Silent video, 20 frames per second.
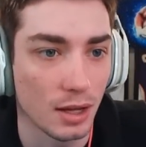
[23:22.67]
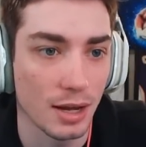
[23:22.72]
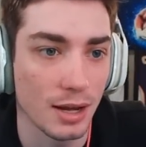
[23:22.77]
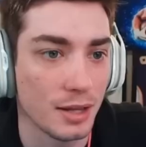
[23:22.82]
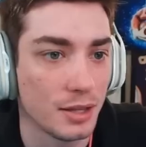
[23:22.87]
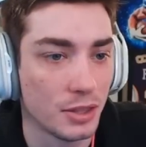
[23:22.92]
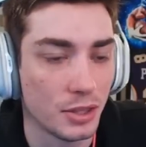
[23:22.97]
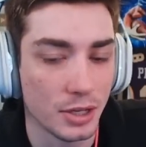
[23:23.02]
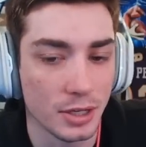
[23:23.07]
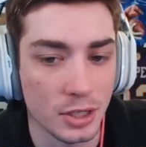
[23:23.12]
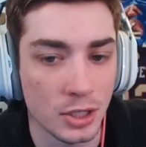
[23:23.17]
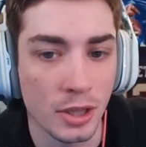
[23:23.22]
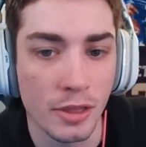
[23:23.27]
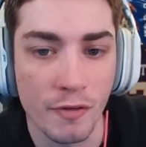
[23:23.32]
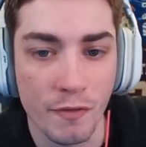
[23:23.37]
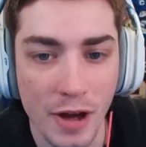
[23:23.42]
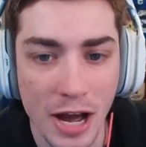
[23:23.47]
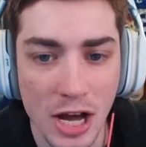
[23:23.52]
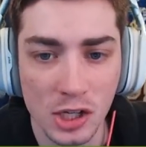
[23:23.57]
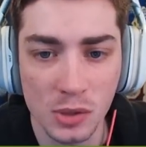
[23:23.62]
The
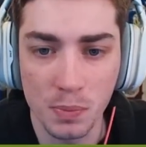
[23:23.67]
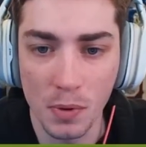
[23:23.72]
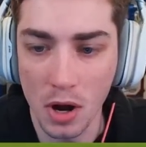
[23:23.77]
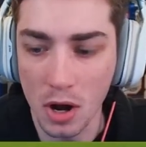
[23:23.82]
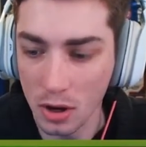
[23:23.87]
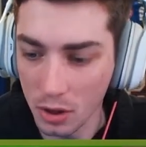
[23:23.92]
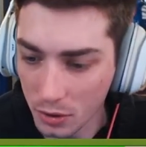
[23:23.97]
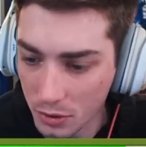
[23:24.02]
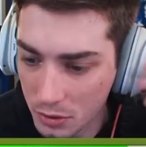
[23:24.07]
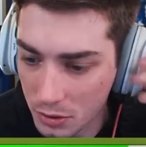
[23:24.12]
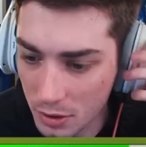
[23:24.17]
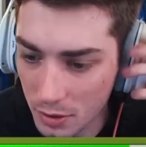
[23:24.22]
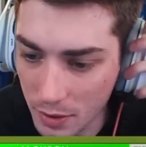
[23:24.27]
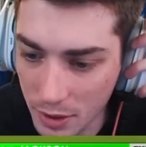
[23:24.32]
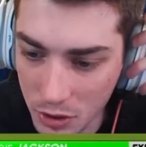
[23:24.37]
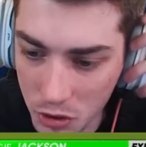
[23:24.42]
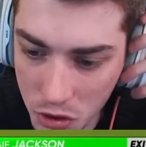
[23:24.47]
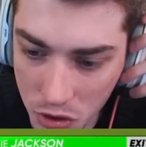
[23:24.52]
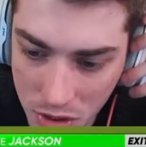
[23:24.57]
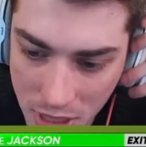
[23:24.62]
fastball
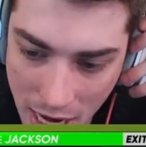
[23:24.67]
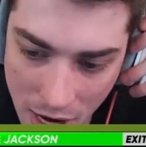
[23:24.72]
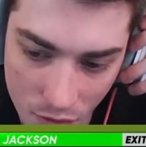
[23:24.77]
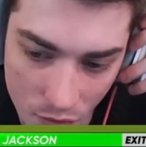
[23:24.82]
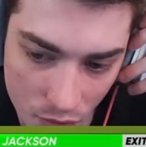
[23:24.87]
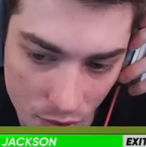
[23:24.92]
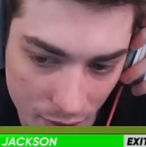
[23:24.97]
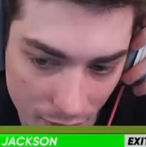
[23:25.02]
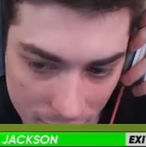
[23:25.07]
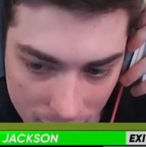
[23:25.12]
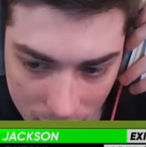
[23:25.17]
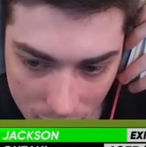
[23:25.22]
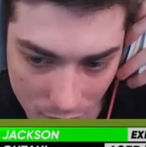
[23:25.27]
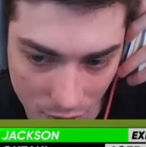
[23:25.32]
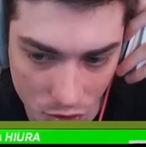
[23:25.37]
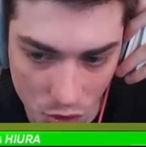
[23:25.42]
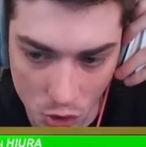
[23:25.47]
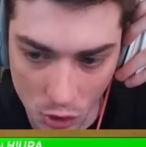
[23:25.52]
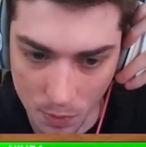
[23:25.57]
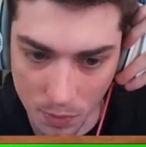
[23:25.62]
is just not really
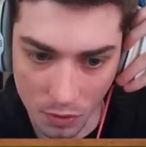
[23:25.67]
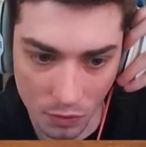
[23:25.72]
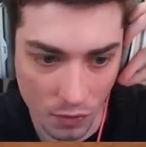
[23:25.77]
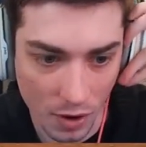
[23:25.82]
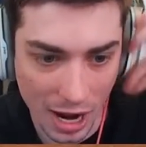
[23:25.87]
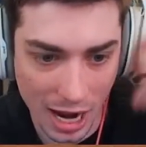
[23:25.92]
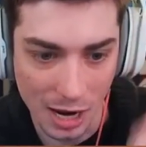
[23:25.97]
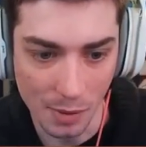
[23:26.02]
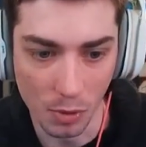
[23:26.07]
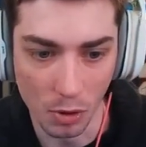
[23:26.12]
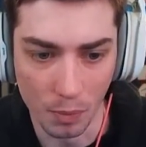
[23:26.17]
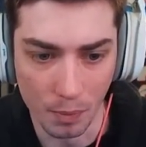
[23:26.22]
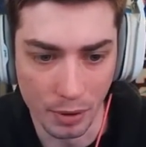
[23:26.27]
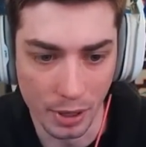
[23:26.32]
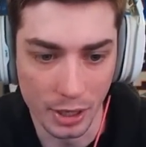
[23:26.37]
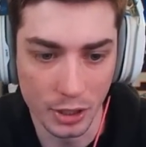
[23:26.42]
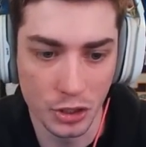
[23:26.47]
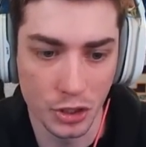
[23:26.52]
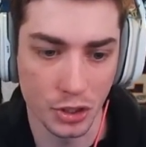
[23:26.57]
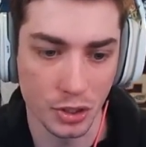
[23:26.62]
a super viable
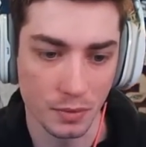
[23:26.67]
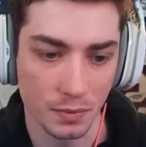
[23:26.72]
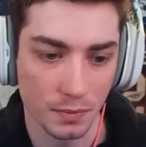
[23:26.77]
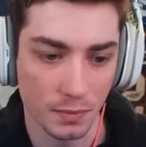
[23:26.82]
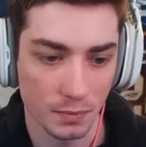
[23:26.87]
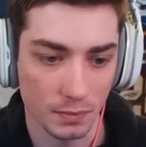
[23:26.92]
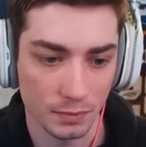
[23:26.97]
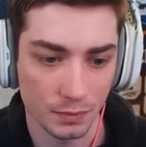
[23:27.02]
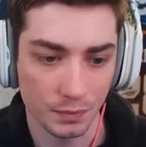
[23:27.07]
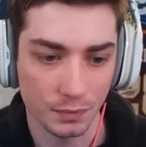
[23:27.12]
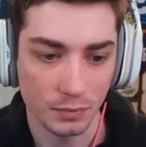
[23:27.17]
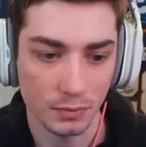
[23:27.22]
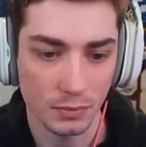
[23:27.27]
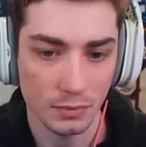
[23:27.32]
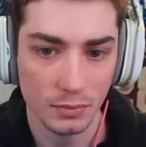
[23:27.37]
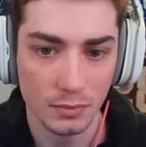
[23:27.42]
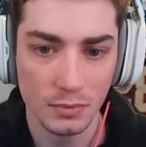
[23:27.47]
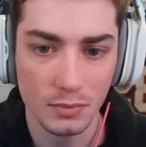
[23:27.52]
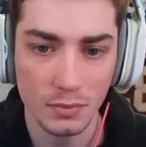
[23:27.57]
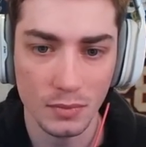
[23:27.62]
pitch
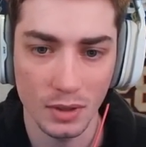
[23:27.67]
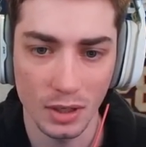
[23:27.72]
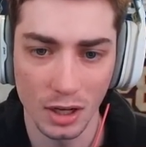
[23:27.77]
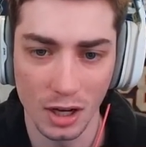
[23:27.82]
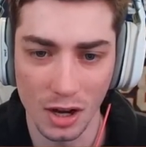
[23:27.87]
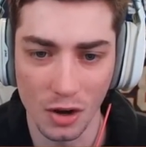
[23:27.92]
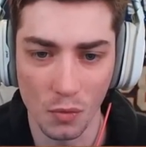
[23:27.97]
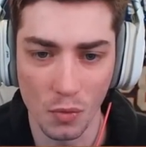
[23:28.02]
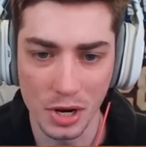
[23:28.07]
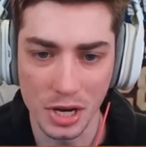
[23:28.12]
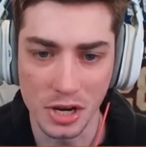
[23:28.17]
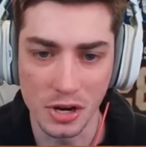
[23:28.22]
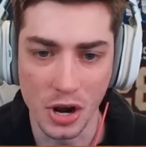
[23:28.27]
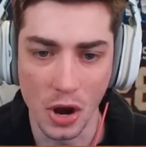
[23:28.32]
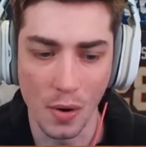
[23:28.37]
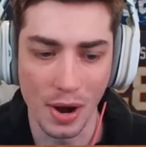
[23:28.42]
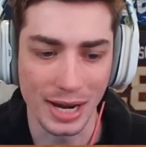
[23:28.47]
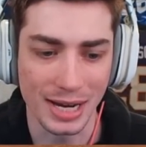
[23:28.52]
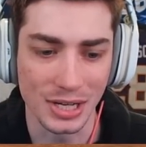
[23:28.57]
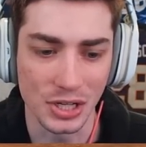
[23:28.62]
when you
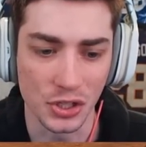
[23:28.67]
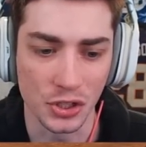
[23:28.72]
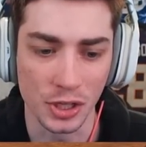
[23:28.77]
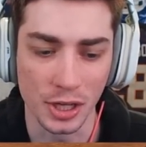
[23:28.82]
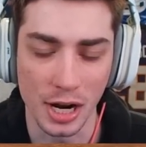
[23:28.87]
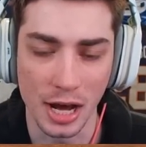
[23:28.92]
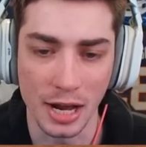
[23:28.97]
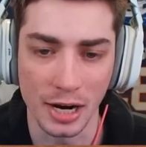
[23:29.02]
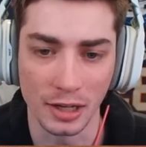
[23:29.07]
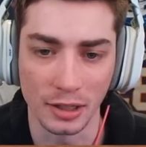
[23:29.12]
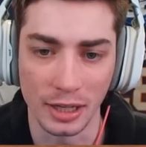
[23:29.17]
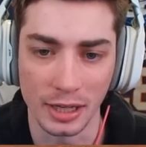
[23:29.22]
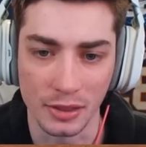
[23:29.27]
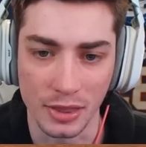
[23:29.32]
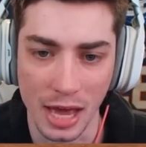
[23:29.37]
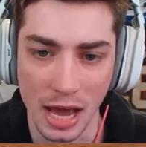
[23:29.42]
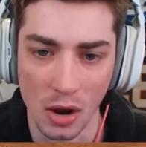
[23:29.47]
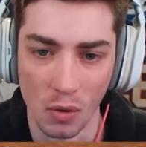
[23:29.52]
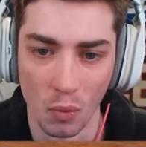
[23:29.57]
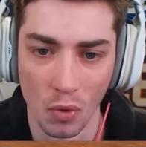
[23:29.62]
know I can sit on it like
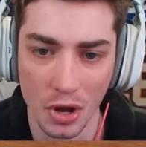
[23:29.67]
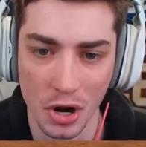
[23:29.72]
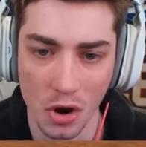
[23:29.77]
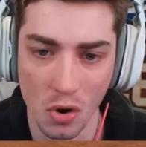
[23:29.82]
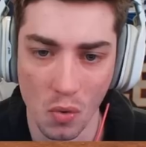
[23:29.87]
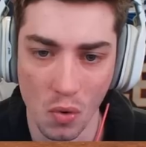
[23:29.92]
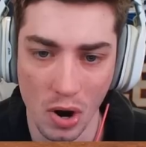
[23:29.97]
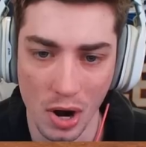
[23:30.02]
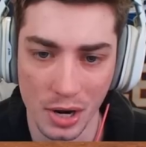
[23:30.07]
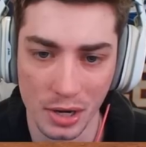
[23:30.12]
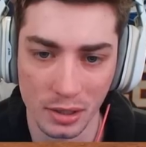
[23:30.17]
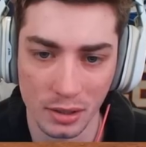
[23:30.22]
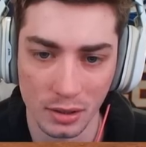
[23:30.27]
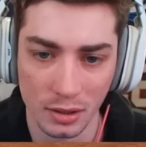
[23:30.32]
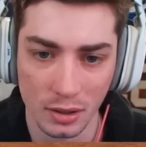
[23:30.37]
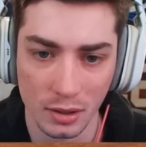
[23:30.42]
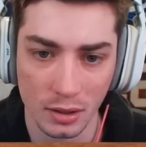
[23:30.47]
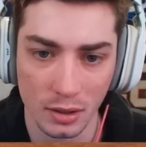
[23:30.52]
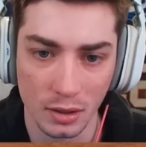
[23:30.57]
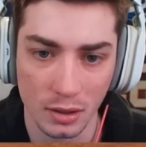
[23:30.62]
that. 101
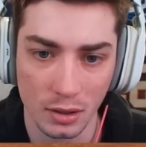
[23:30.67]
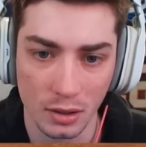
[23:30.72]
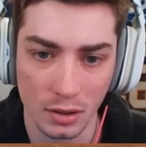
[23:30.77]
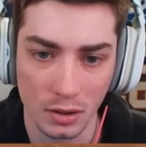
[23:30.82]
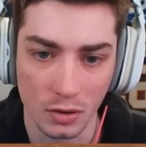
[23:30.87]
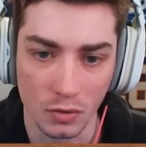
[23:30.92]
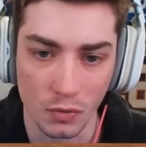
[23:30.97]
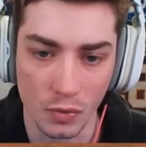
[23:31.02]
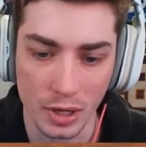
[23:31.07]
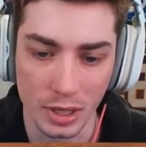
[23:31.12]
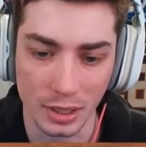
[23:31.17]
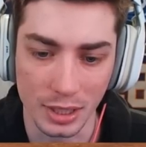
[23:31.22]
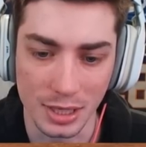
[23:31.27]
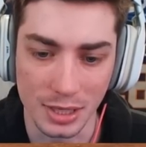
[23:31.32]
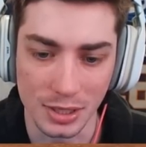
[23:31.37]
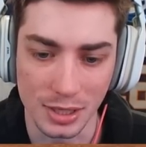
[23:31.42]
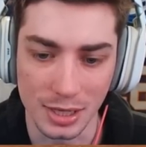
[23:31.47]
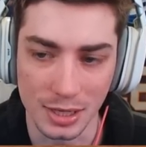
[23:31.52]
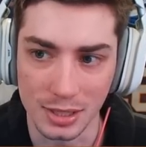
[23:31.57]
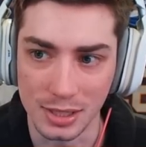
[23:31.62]
really
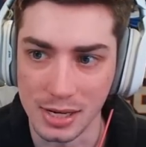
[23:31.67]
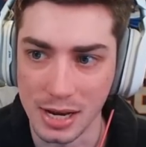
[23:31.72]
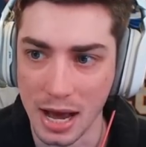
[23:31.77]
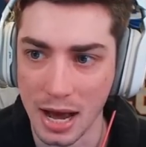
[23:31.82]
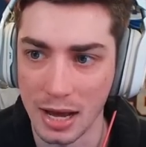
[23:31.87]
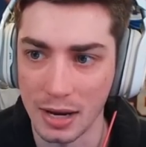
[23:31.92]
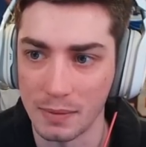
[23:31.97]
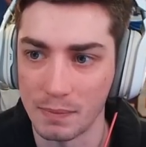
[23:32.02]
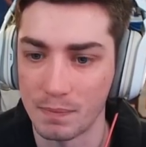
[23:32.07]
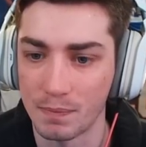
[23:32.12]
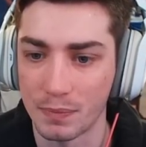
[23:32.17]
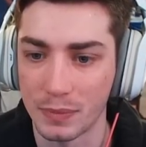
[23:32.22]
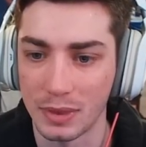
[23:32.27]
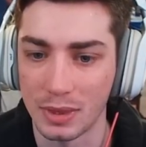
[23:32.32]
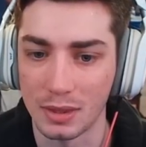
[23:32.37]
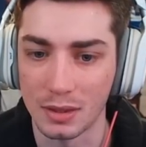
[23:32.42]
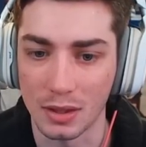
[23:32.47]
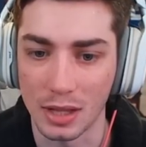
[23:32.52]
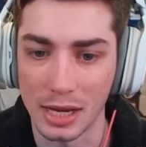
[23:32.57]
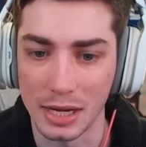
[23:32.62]
is not
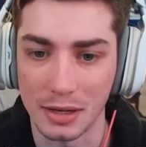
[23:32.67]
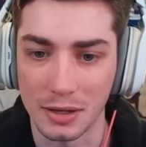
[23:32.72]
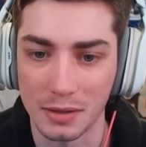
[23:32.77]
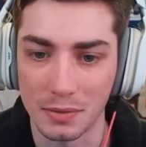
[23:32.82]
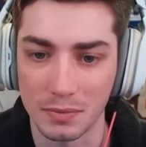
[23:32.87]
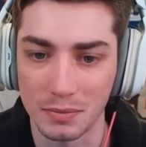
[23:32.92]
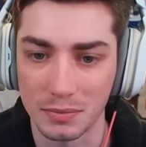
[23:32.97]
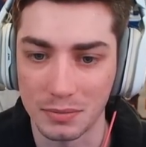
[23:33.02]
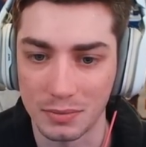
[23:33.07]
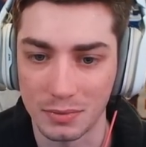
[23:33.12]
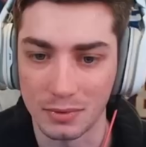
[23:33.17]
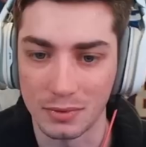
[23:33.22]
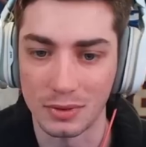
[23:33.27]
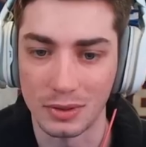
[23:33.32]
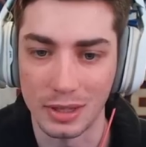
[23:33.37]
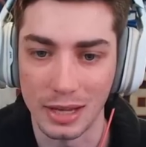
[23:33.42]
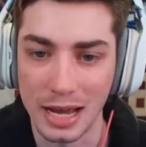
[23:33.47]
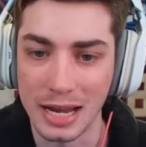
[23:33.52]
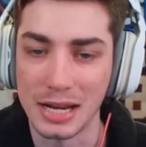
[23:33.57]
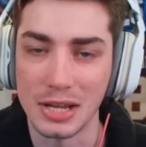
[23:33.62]
like
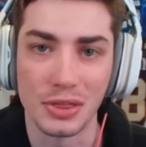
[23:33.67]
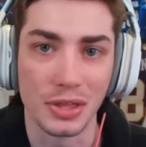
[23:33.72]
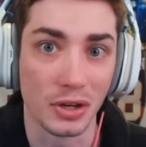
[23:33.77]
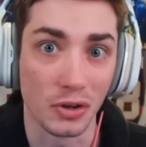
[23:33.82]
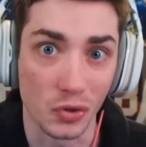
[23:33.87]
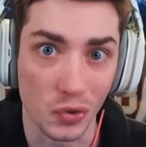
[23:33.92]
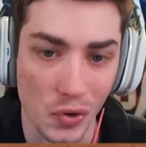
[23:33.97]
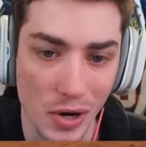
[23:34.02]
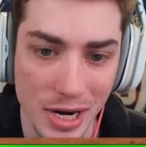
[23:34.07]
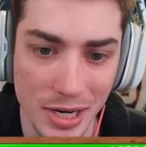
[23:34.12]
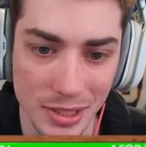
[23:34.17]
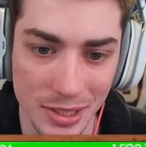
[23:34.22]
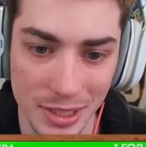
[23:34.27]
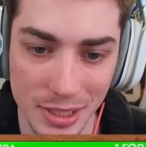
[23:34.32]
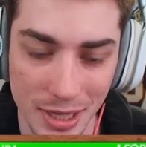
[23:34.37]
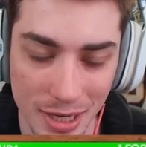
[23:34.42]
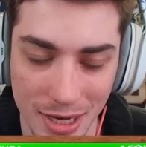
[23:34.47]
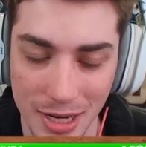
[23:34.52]
anything crazy.